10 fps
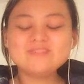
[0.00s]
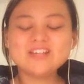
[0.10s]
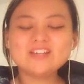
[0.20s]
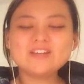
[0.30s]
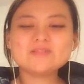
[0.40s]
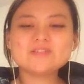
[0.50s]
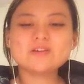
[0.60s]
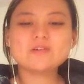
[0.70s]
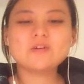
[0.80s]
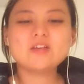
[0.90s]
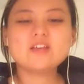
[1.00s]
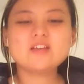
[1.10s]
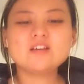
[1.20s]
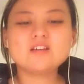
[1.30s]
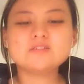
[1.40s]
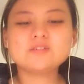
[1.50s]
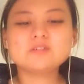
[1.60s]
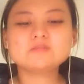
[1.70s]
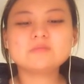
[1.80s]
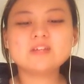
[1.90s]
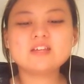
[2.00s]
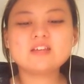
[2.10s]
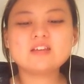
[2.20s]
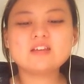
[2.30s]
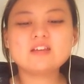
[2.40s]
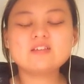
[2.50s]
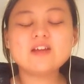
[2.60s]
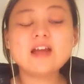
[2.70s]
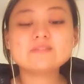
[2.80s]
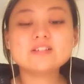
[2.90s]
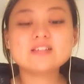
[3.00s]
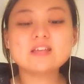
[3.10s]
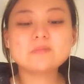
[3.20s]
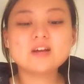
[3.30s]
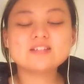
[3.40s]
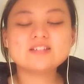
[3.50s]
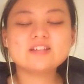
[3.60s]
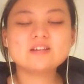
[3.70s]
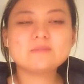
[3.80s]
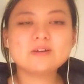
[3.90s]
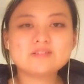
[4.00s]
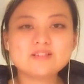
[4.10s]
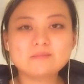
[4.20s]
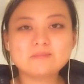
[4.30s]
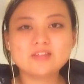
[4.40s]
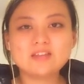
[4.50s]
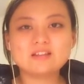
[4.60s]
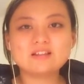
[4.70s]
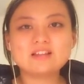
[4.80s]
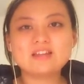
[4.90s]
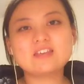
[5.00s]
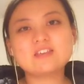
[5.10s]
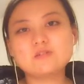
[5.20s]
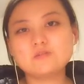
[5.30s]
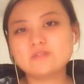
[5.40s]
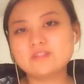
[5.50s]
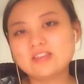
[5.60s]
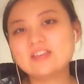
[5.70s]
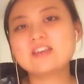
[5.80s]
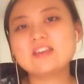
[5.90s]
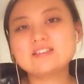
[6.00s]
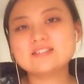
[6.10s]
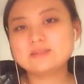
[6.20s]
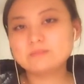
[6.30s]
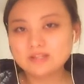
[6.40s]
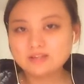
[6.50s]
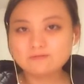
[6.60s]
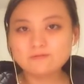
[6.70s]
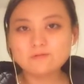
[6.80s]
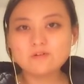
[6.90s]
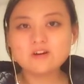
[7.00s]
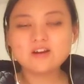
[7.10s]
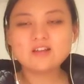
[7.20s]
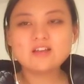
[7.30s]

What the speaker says: And also, you told me you have the same idea about something, like you think it's meaningful.